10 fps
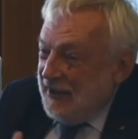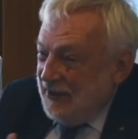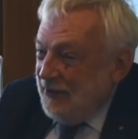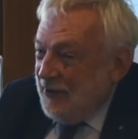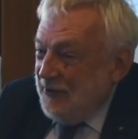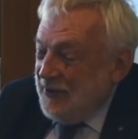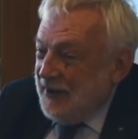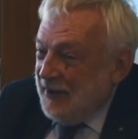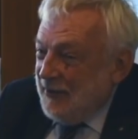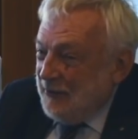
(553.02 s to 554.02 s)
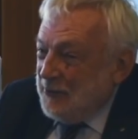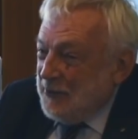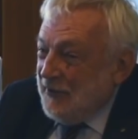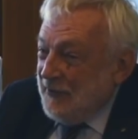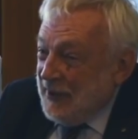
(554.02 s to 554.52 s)
use the
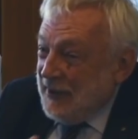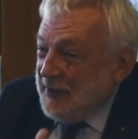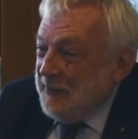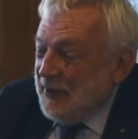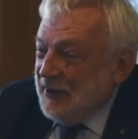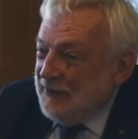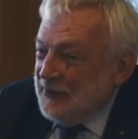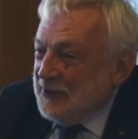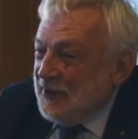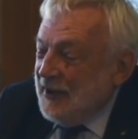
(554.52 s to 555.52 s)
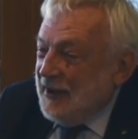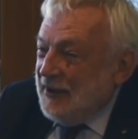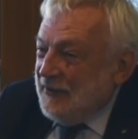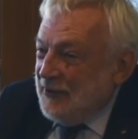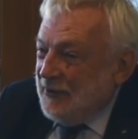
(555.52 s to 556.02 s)
water from the iceberg for
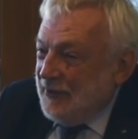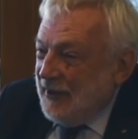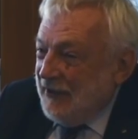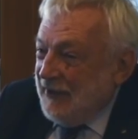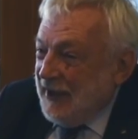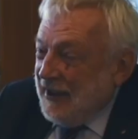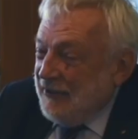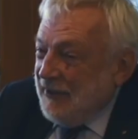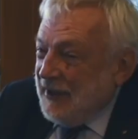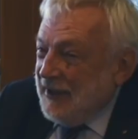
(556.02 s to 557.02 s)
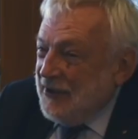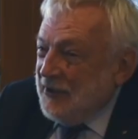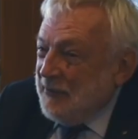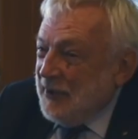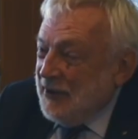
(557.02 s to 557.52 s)

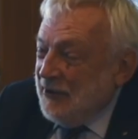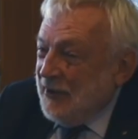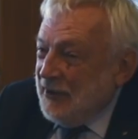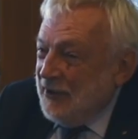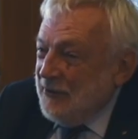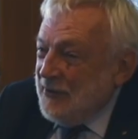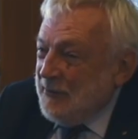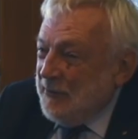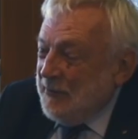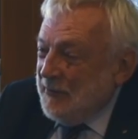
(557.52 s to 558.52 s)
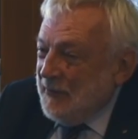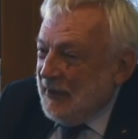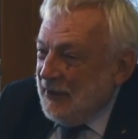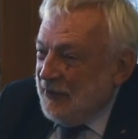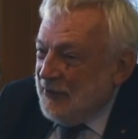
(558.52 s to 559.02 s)
irrigation, but you can use
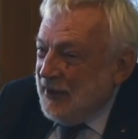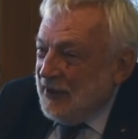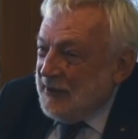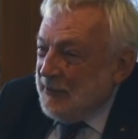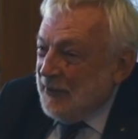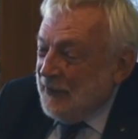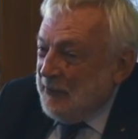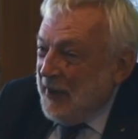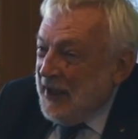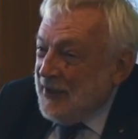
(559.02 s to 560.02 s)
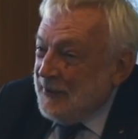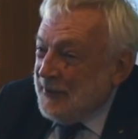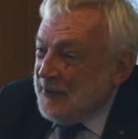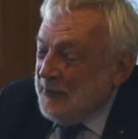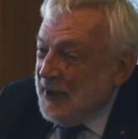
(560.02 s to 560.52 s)
the iceberg for power
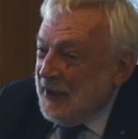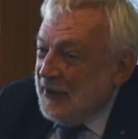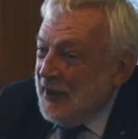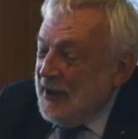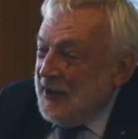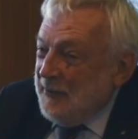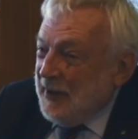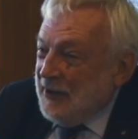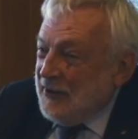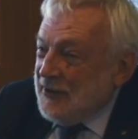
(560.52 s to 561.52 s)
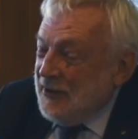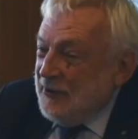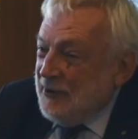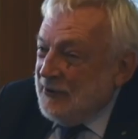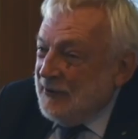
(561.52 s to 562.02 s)
as well, because
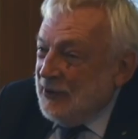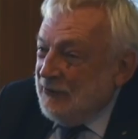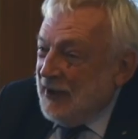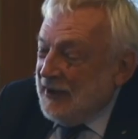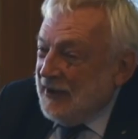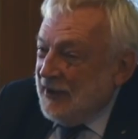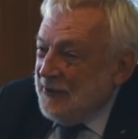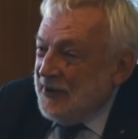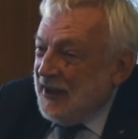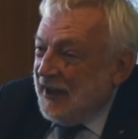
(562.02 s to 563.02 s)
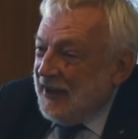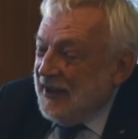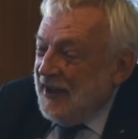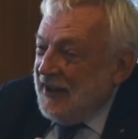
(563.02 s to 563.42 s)
you run an OTEC